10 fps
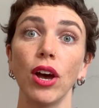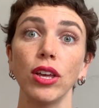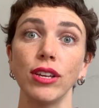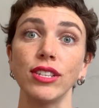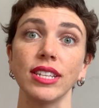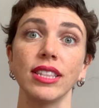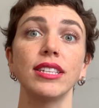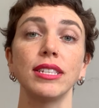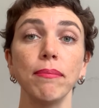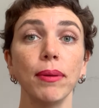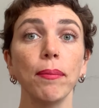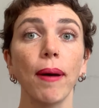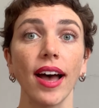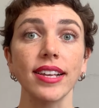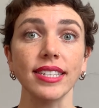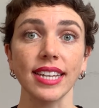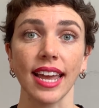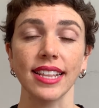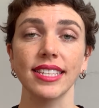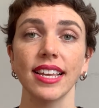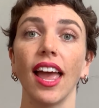using the simple past tense,